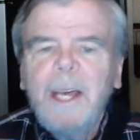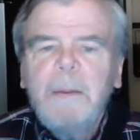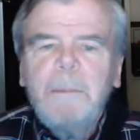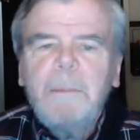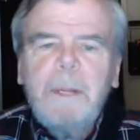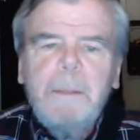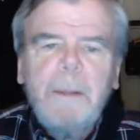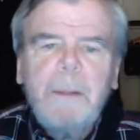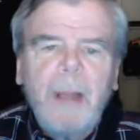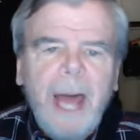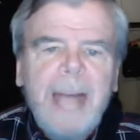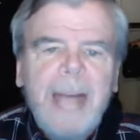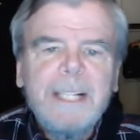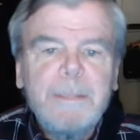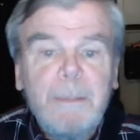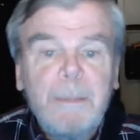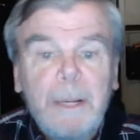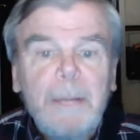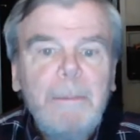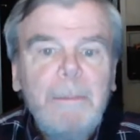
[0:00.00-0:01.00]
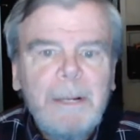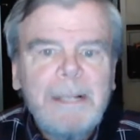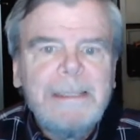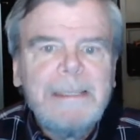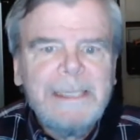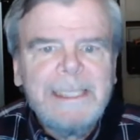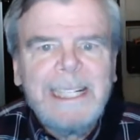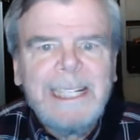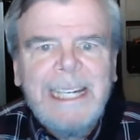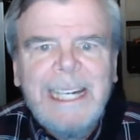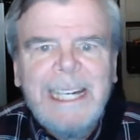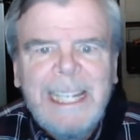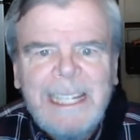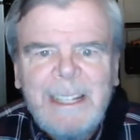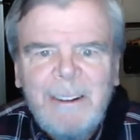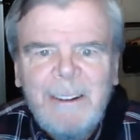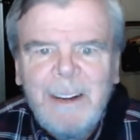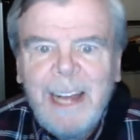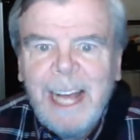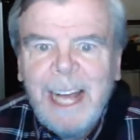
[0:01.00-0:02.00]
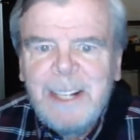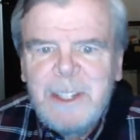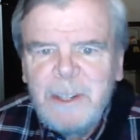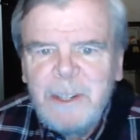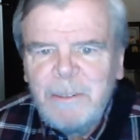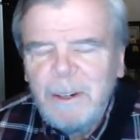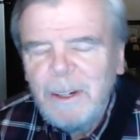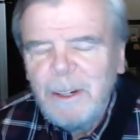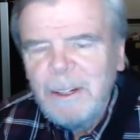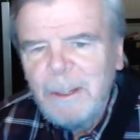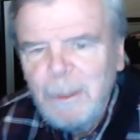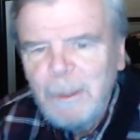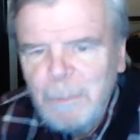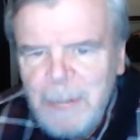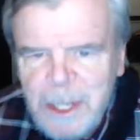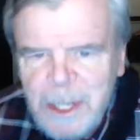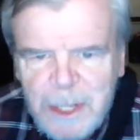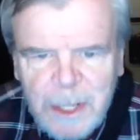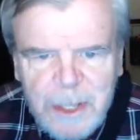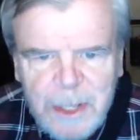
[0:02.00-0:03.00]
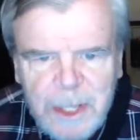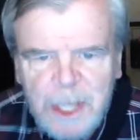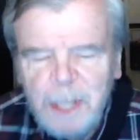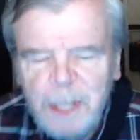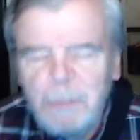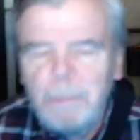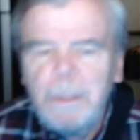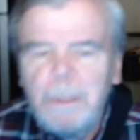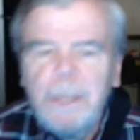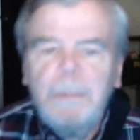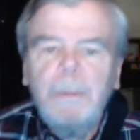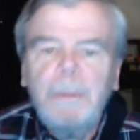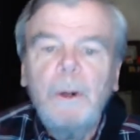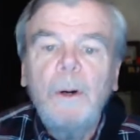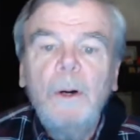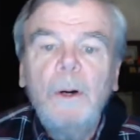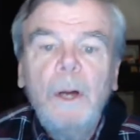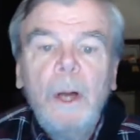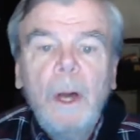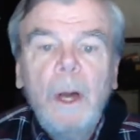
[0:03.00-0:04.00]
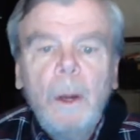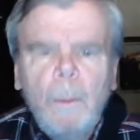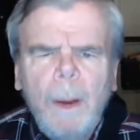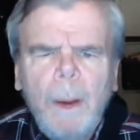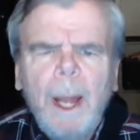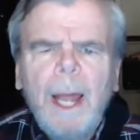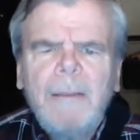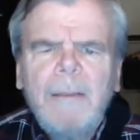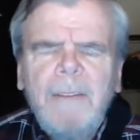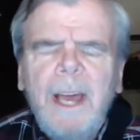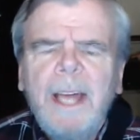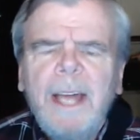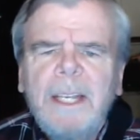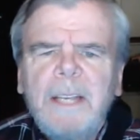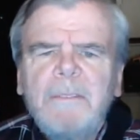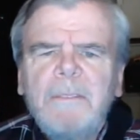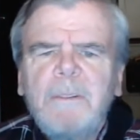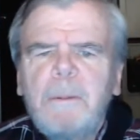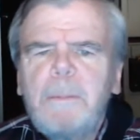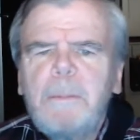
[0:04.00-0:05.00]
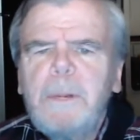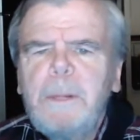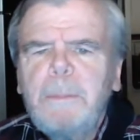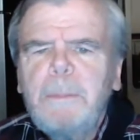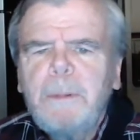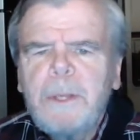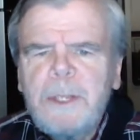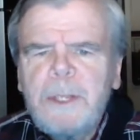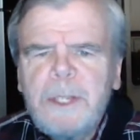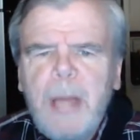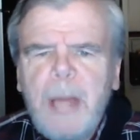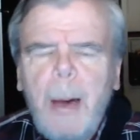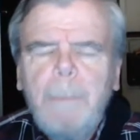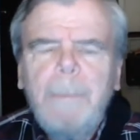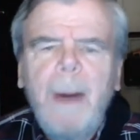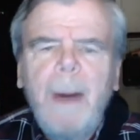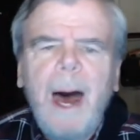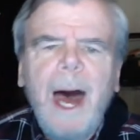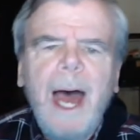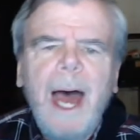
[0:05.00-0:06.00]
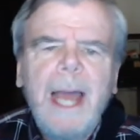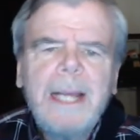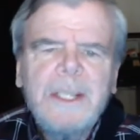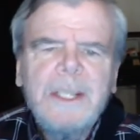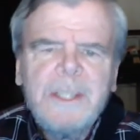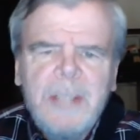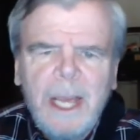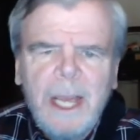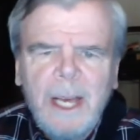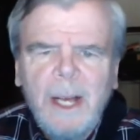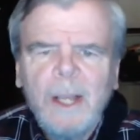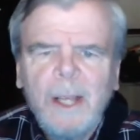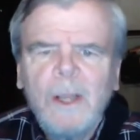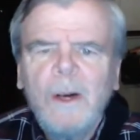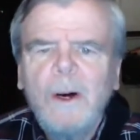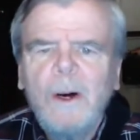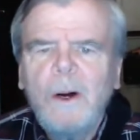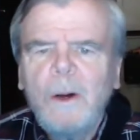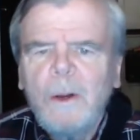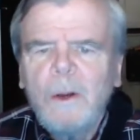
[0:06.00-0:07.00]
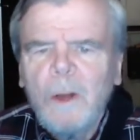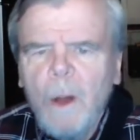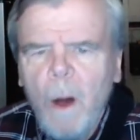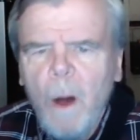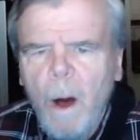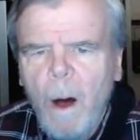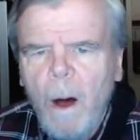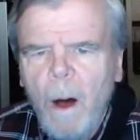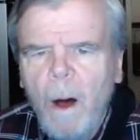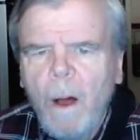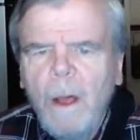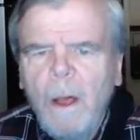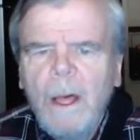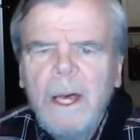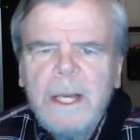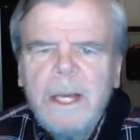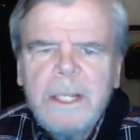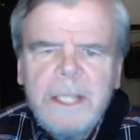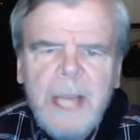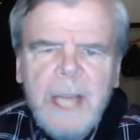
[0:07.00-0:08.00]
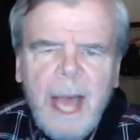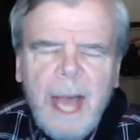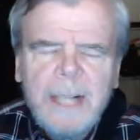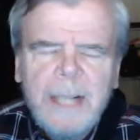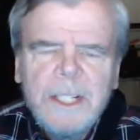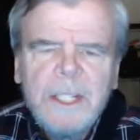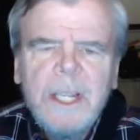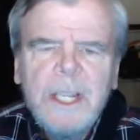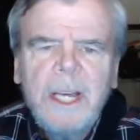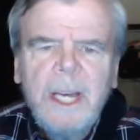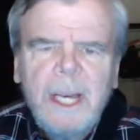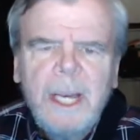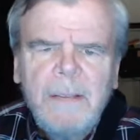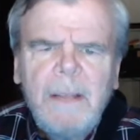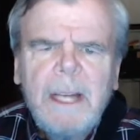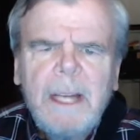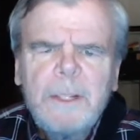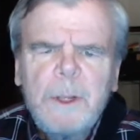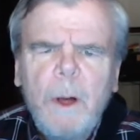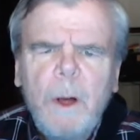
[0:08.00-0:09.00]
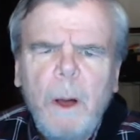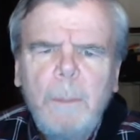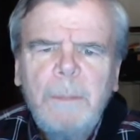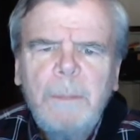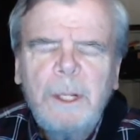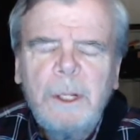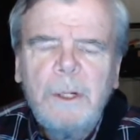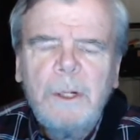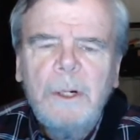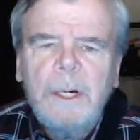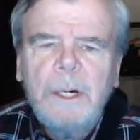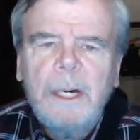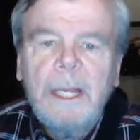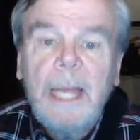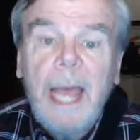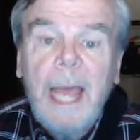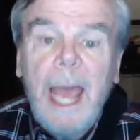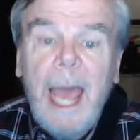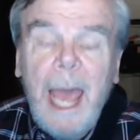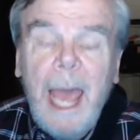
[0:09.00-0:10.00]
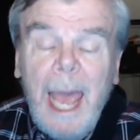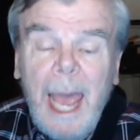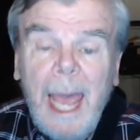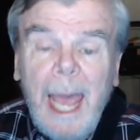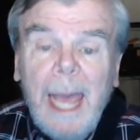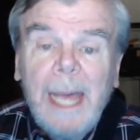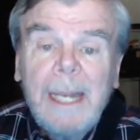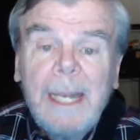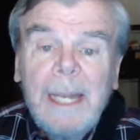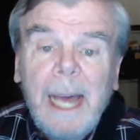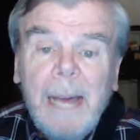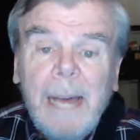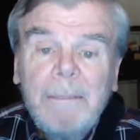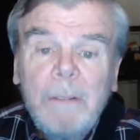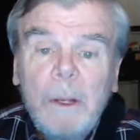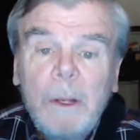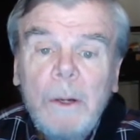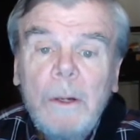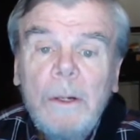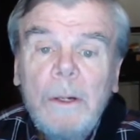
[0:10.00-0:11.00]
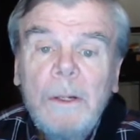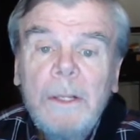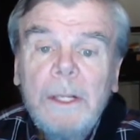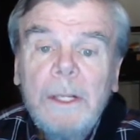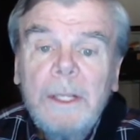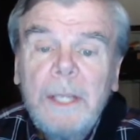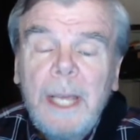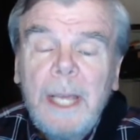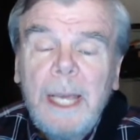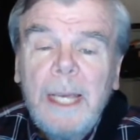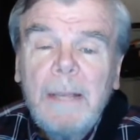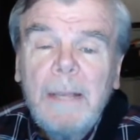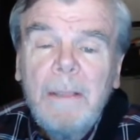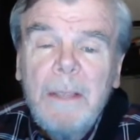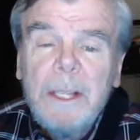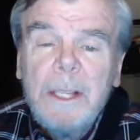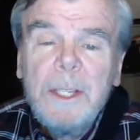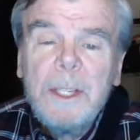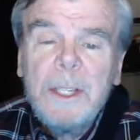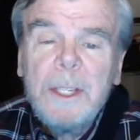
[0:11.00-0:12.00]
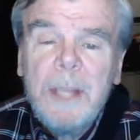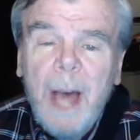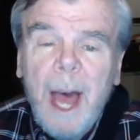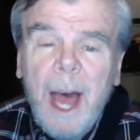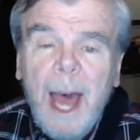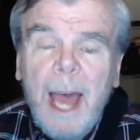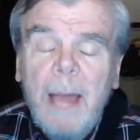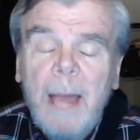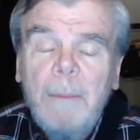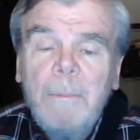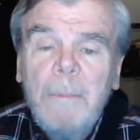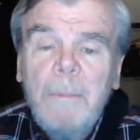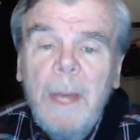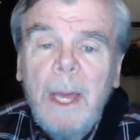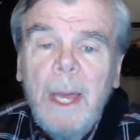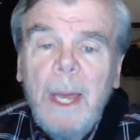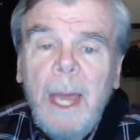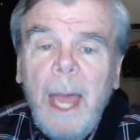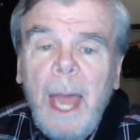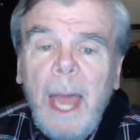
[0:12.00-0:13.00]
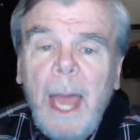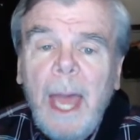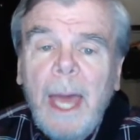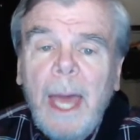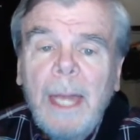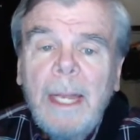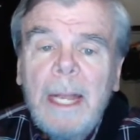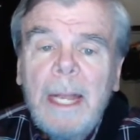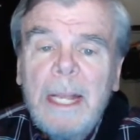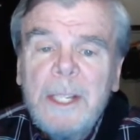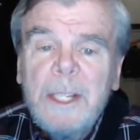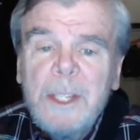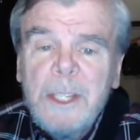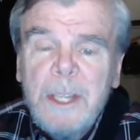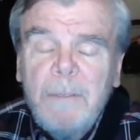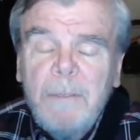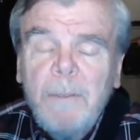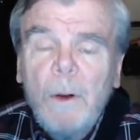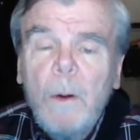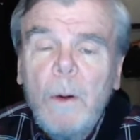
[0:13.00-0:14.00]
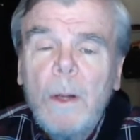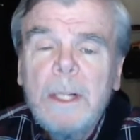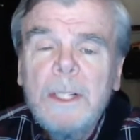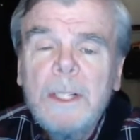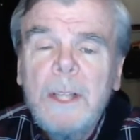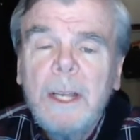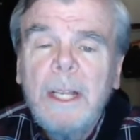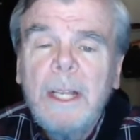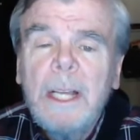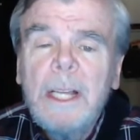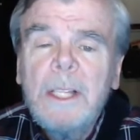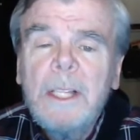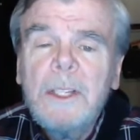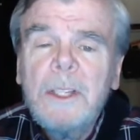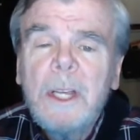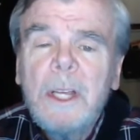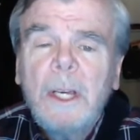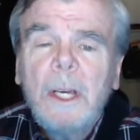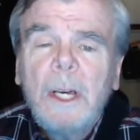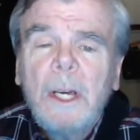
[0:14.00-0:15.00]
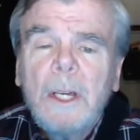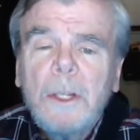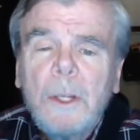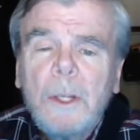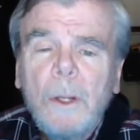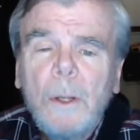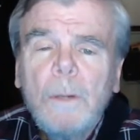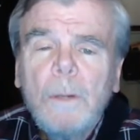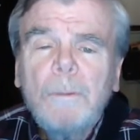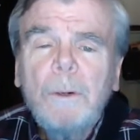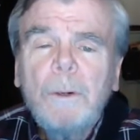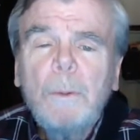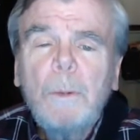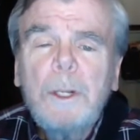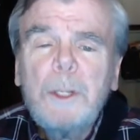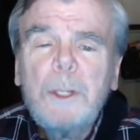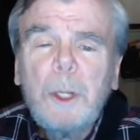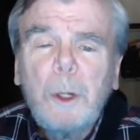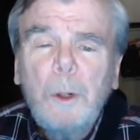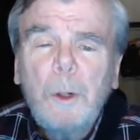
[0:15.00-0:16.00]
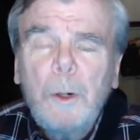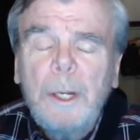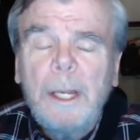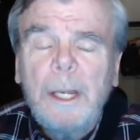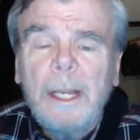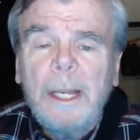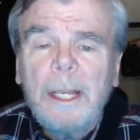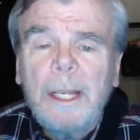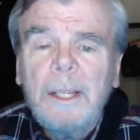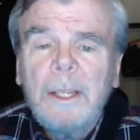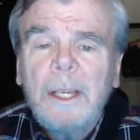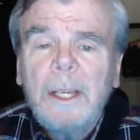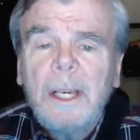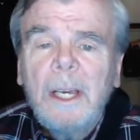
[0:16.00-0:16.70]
People ask me because again, you're an extrovert, you're missing seeing people. Well, I've had different people stop by, say hello, call, text. That's all been good. And I've learned to take this time, and as difficult as it is, to look for what's good in it.